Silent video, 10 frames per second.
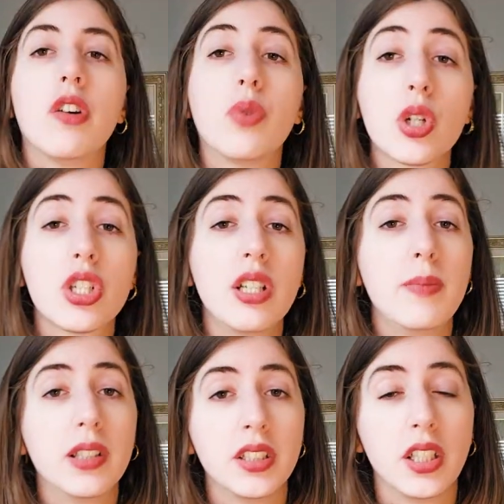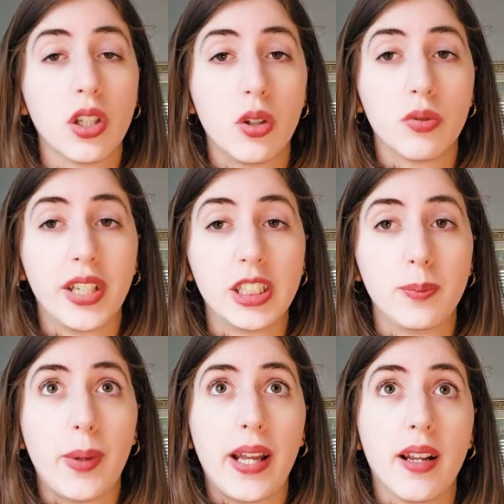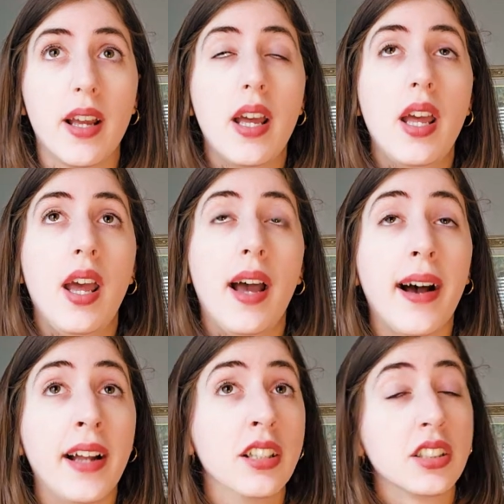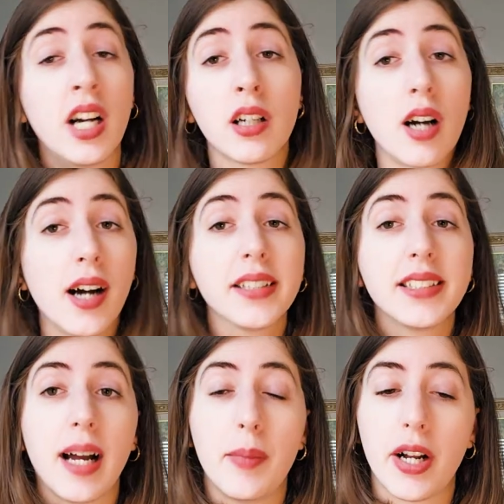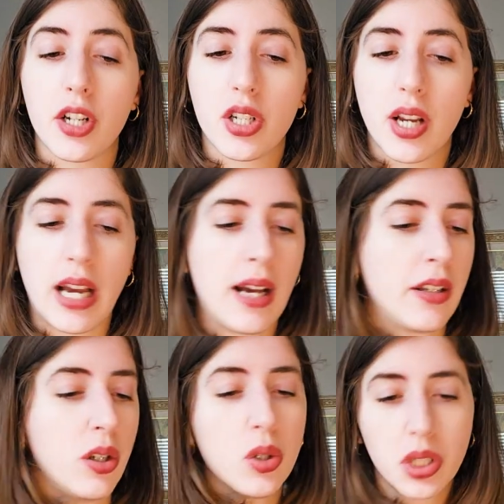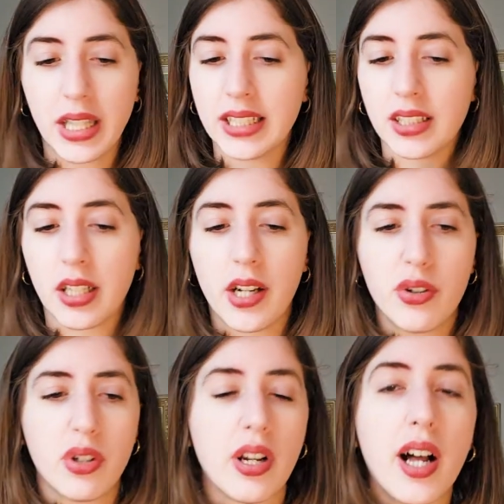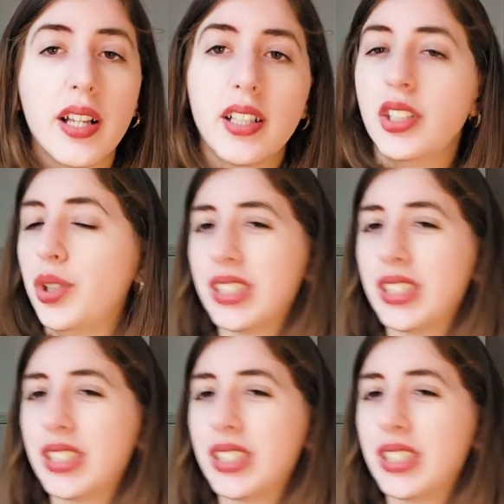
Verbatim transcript: Fortunately, building your own raised bed uh, does not cost that much, uh, usually less than $100.